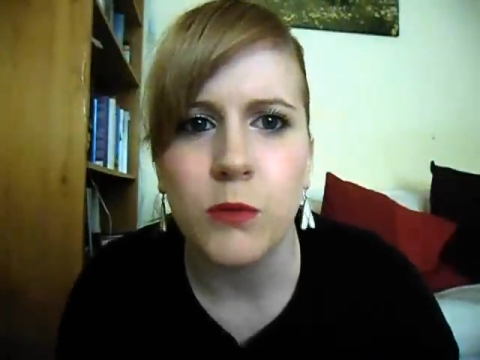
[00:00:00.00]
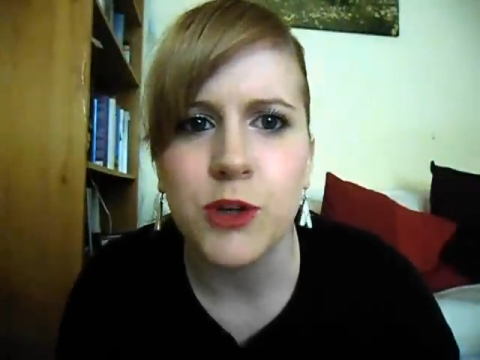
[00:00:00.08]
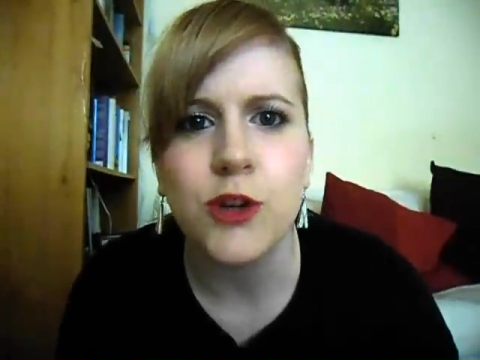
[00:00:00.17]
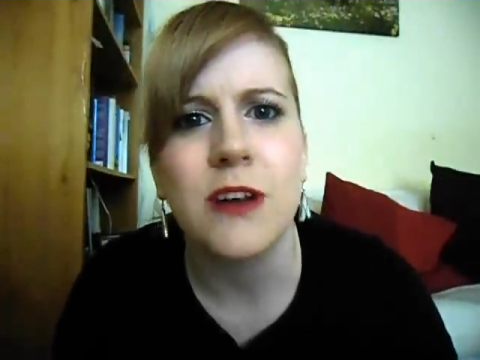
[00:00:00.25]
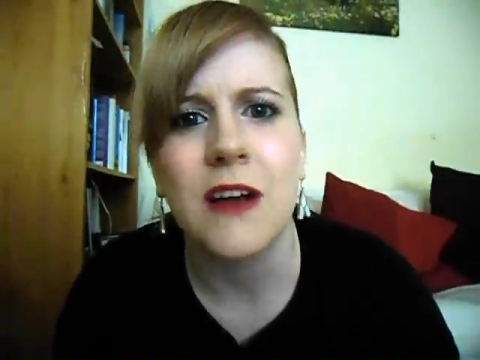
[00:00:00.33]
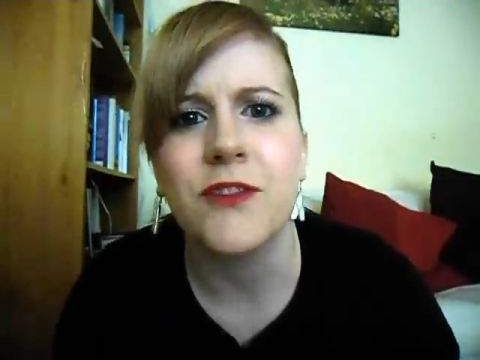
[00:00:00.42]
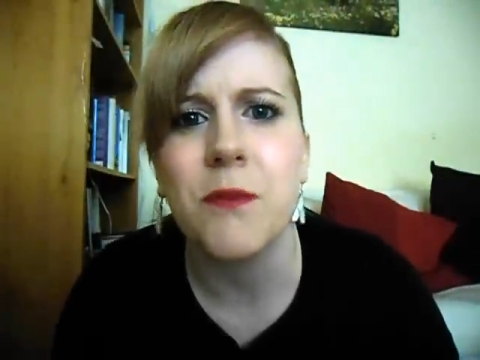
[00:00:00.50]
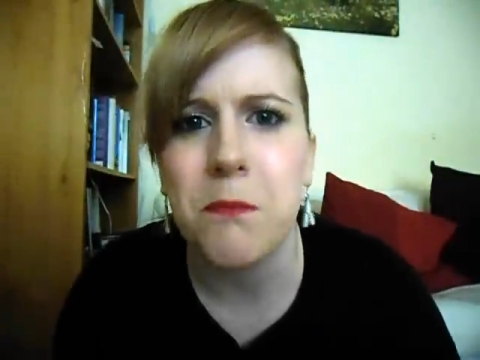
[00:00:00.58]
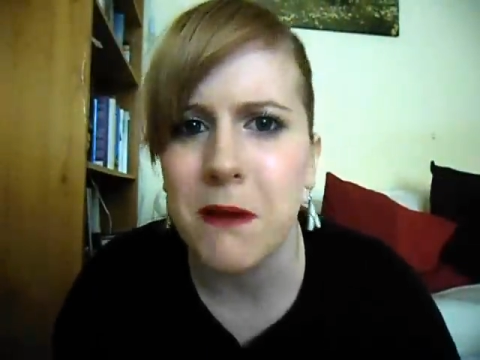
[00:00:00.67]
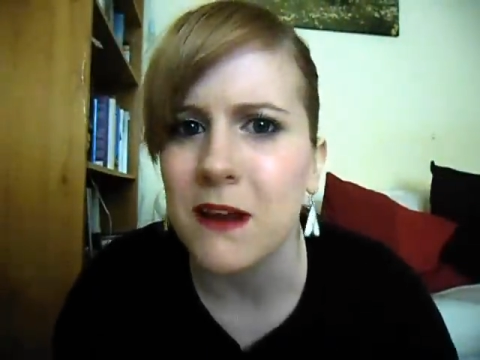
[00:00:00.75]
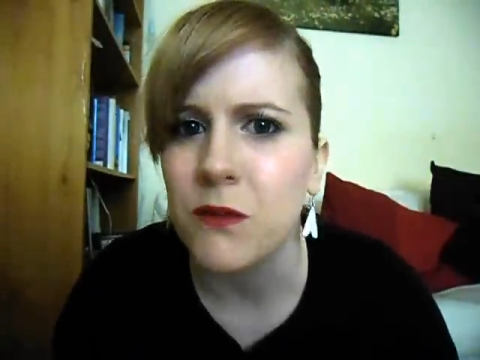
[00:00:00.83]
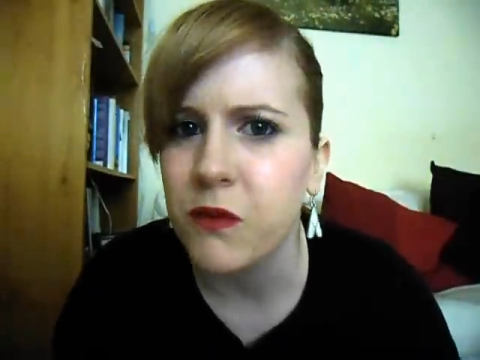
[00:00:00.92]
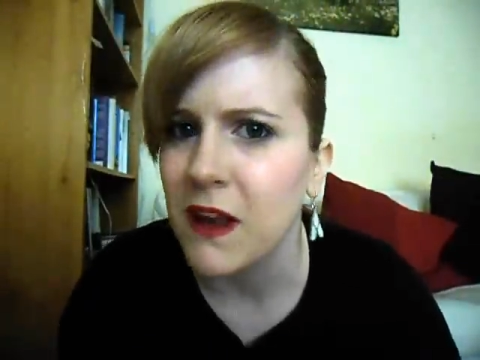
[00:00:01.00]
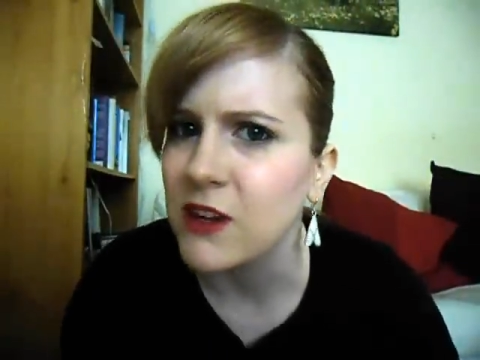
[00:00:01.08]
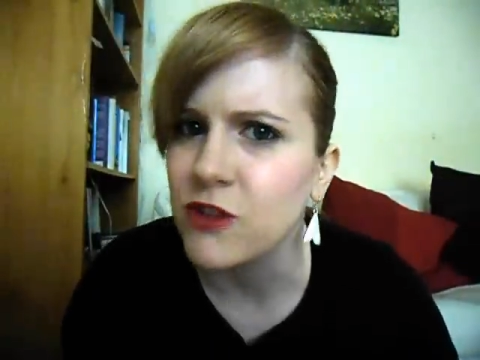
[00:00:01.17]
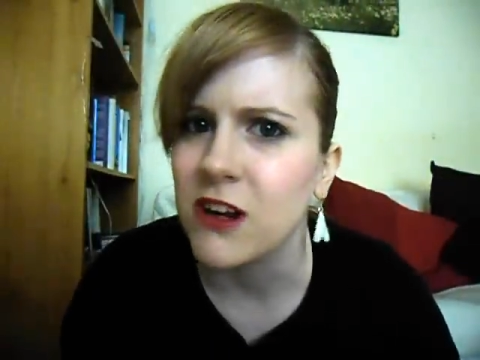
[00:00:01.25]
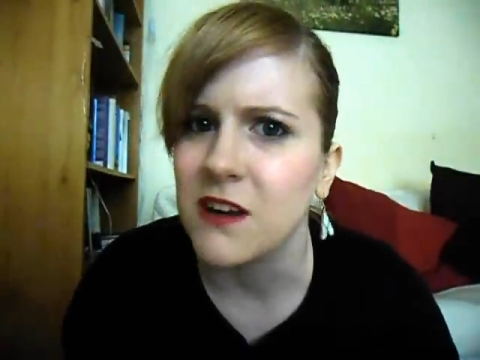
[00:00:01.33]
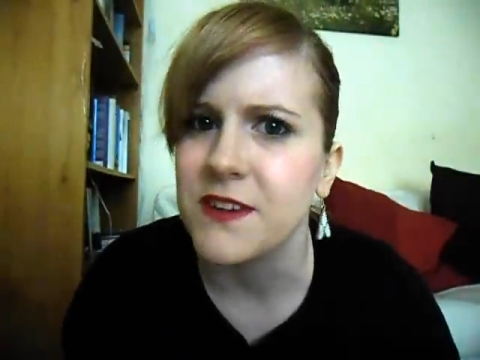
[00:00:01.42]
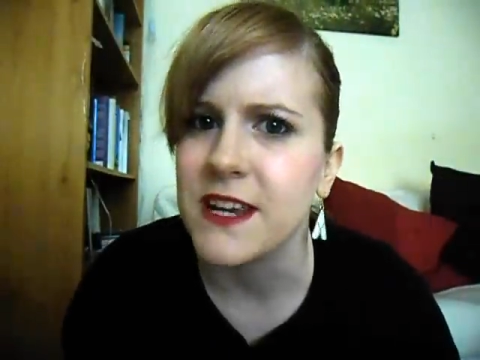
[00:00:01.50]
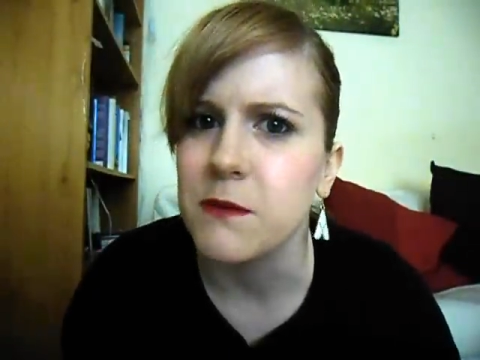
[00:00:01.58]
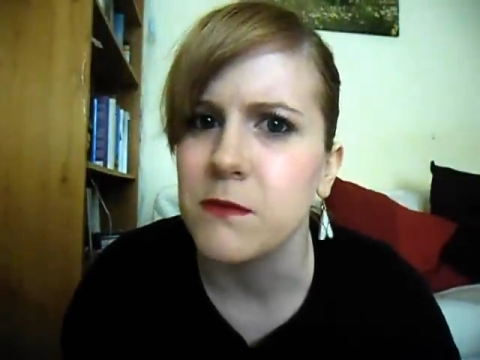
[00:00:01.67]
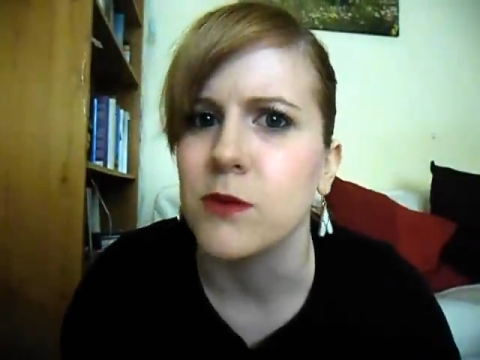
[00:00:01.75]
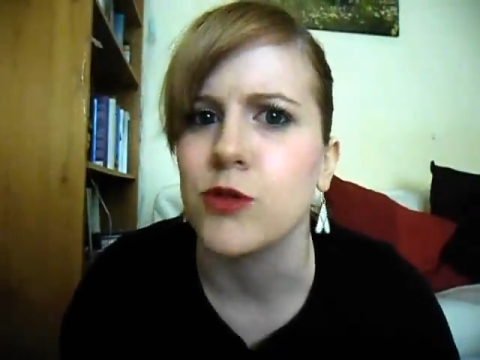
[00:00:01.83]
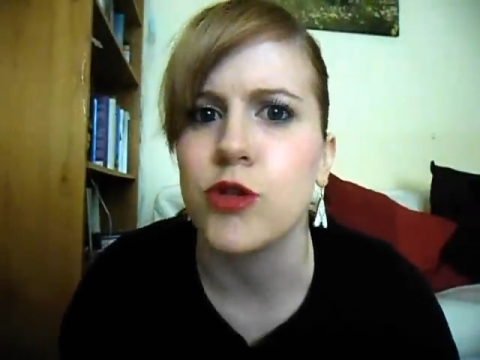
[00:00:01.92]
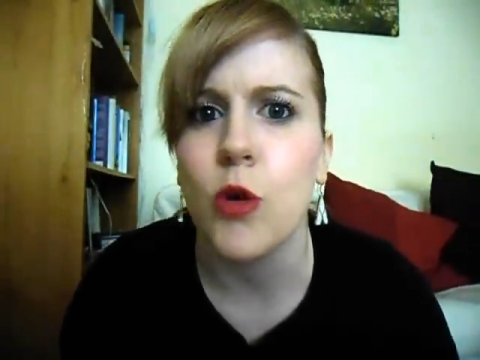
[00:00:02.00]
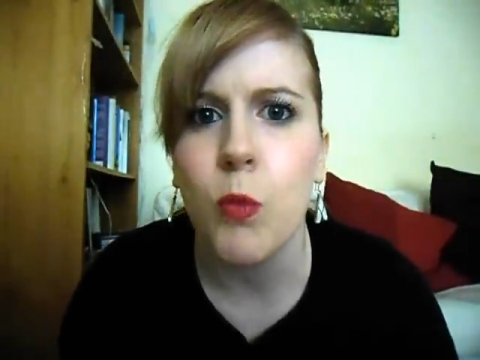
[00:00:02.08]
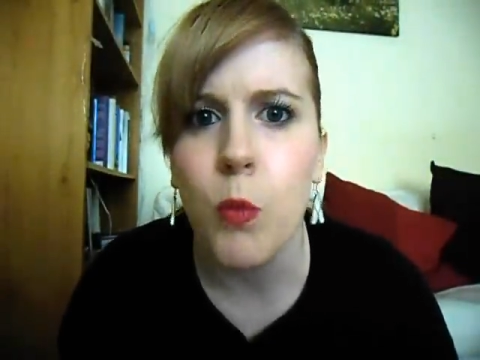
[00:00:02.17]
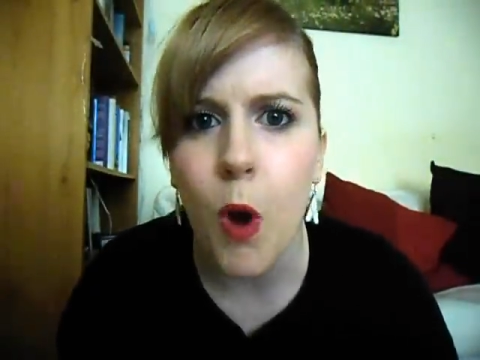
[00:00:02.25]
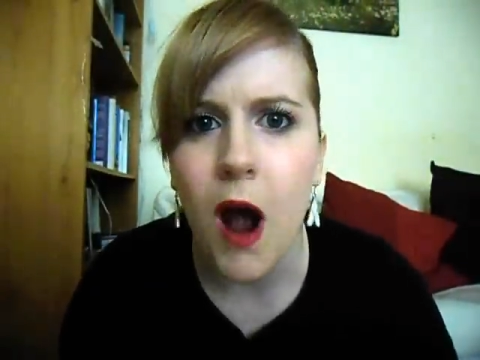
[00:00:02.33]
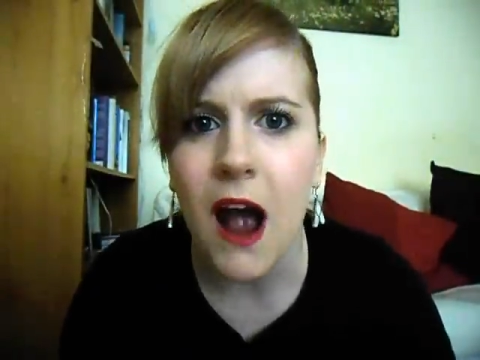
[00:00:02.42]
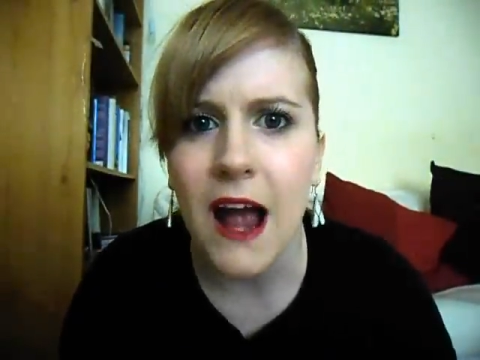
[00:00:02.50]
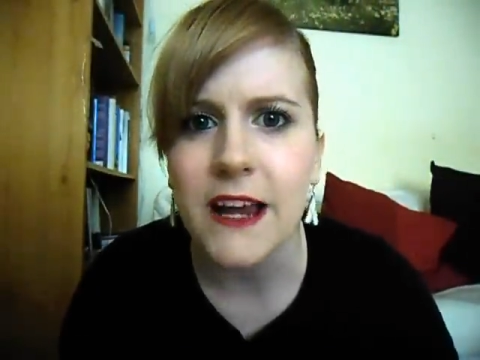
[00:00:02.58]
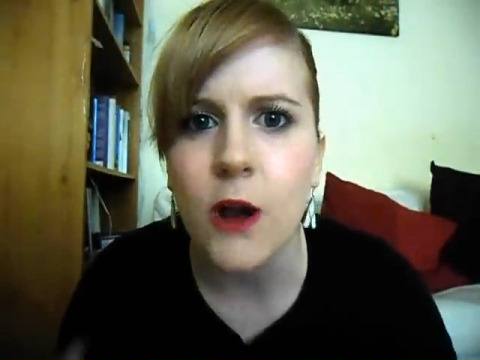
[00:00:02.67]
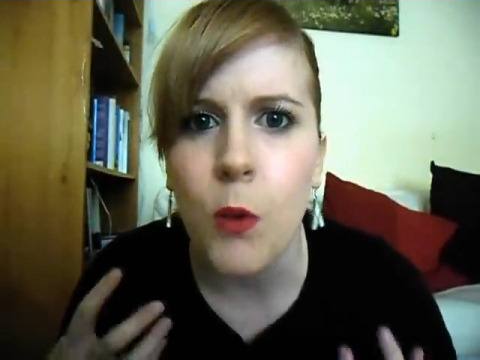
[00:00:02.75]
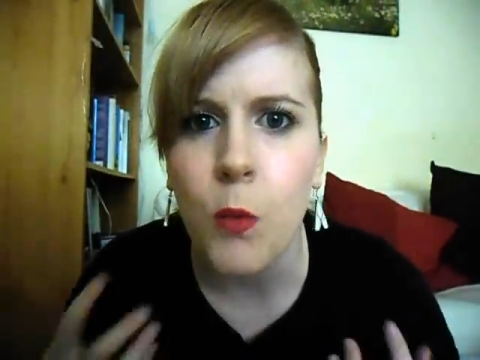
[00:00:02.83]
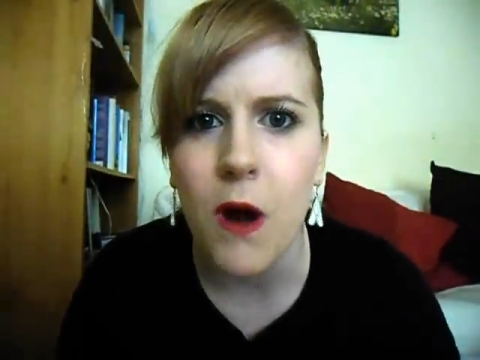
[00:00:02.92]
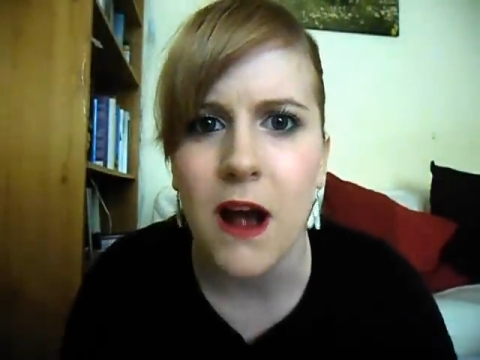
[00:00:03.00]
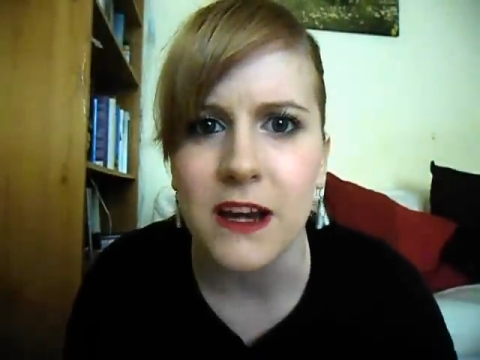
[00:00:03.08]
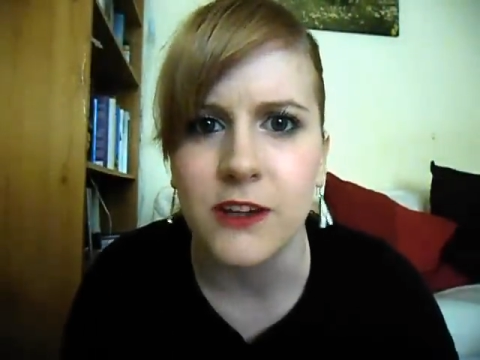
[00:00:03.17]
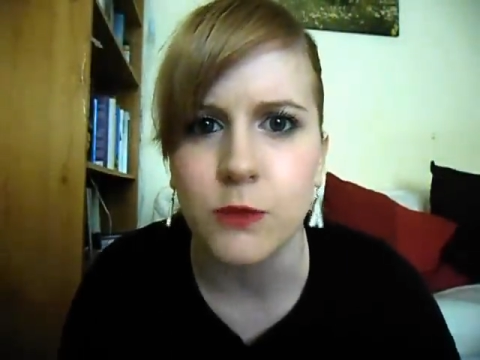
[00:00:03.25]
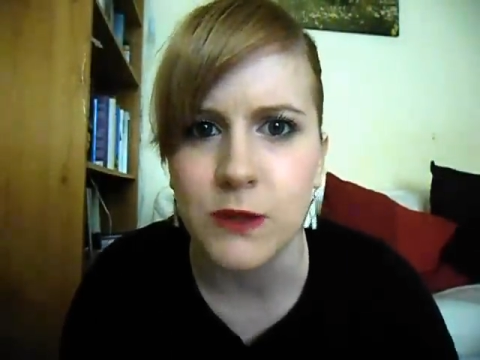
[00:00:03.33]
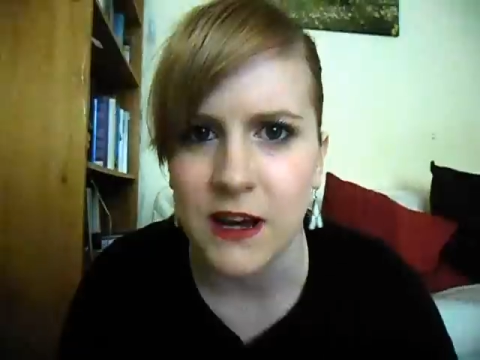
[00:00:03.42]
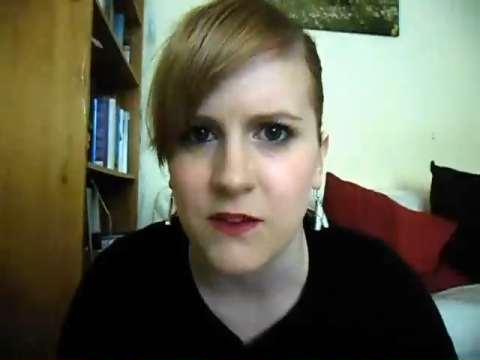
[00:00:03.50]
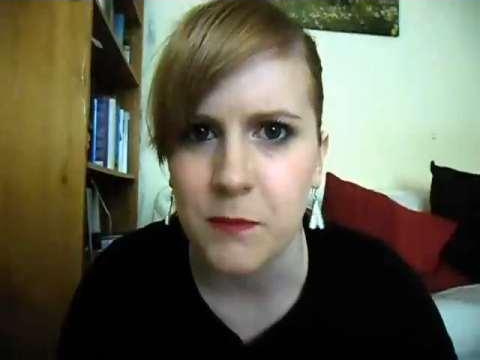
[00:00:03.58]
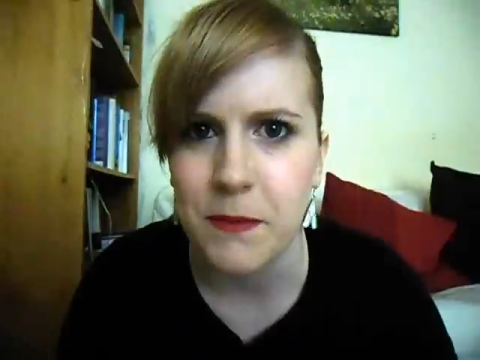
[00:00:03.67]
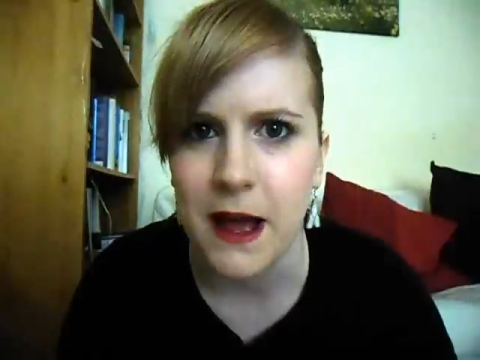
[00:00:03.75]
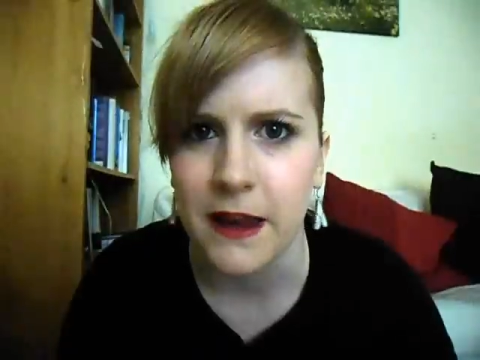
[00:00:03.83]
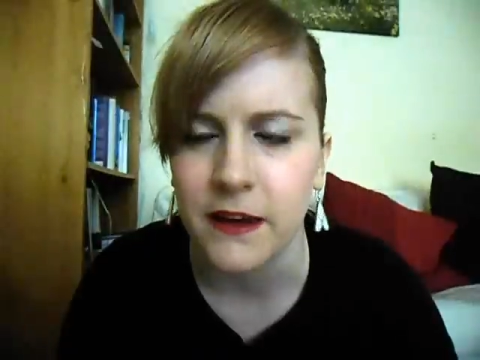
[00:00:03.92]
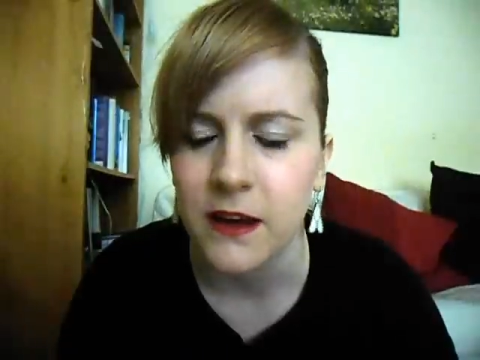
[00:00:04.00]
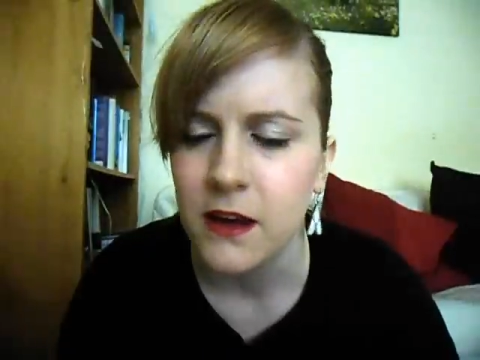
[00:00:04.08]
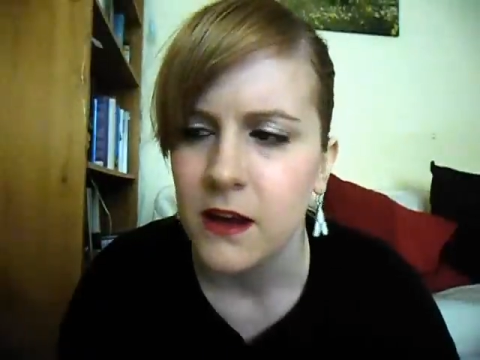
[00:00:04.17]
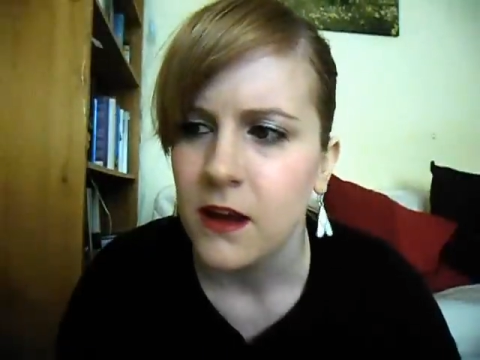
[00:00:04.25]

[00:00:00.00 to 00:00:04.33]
We shouldn't have to black flag drivers anymore. So why, oh, why do we have a ban?